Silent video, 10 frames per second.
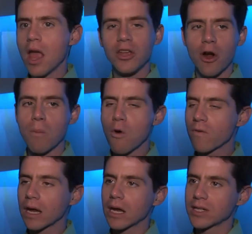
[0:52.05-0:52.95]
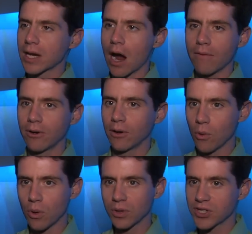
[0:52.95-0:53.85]
moving into cover
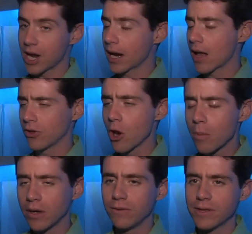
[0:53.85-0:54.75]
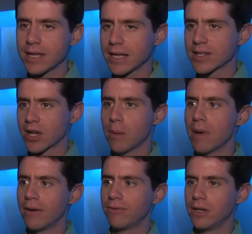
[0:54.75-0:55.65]
or staying out in the open if you think that's going to
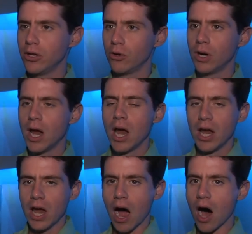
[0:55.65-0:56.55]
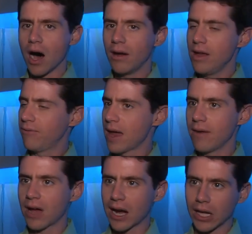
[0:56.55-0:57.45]
benefit you. If
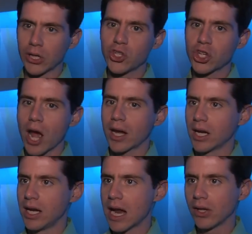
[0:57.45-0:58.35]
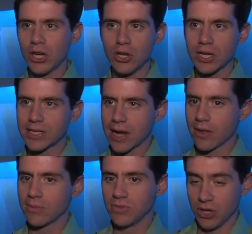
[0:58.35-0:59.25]
they've got a clean shot at an alien, you can tell
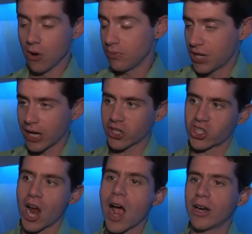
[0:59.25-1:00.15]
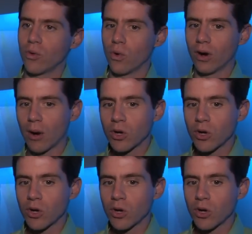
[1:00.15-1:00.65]
them, take a shot, or I